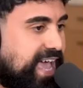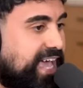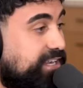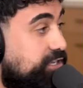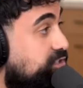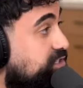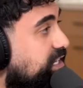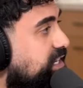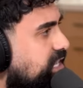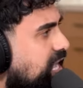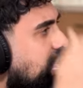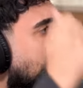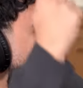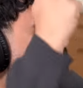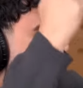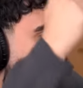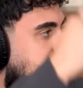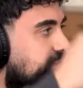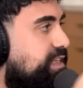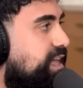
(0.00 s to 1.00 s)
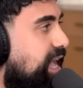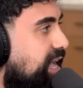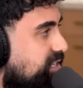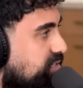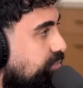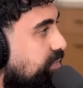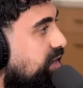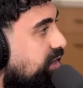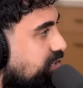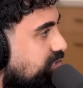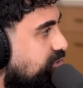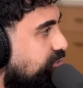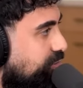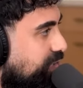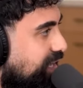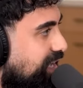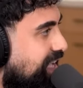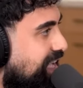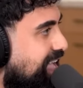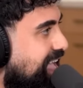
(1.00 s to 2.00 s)
And you said, yeah, I believe that has merit to
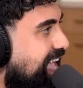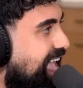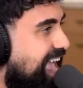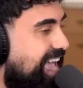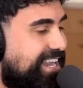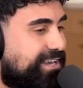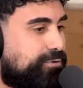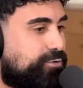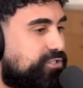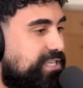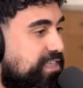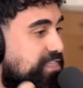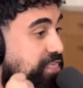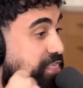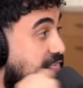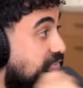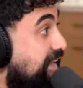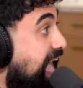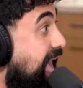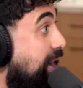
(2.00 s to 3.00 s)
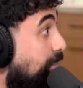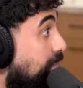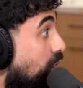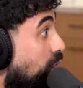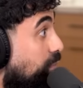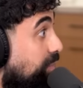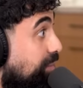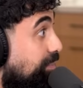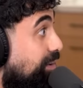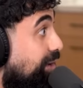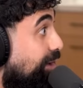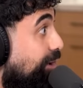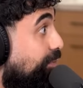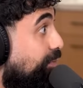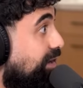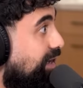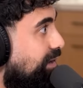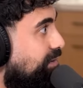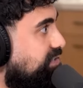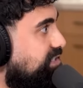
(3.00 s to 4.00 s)
it. And it was at that moment, bro,
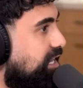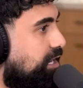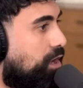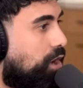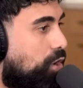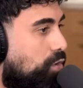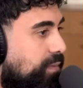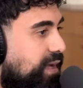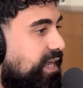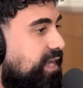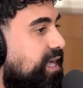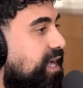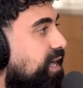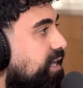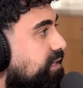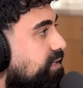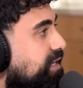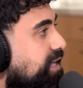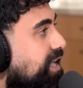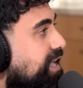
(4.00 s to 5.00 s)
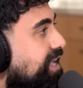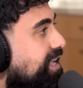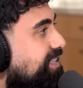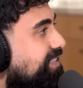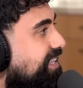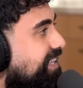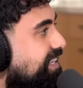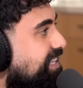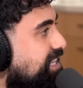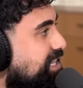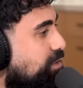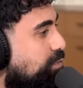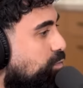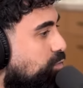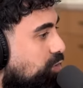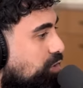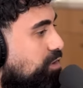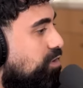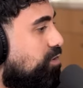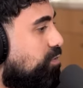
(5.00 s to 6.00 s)
where I was like, oh my God. Like
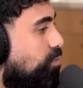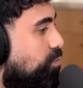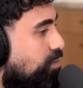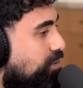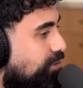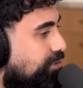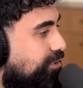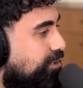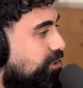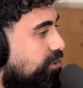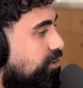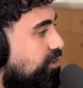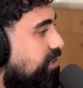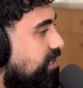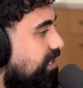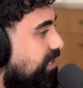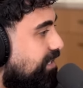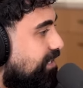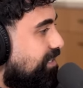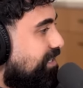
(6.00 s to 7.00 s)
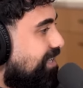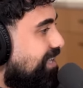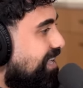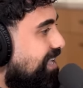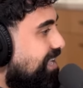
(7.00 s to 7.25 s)
we're learning...